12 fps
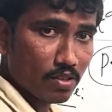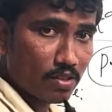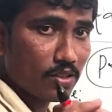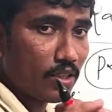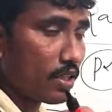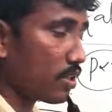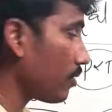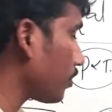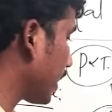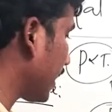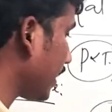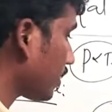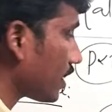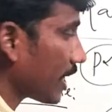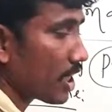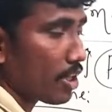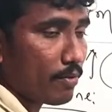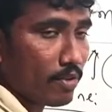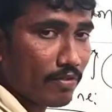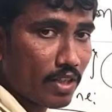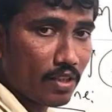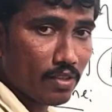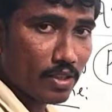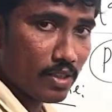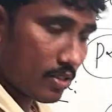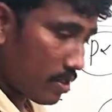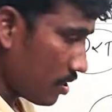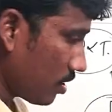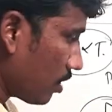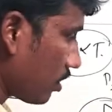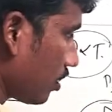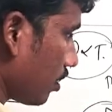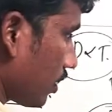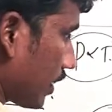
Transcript: the T S diagram of the uh,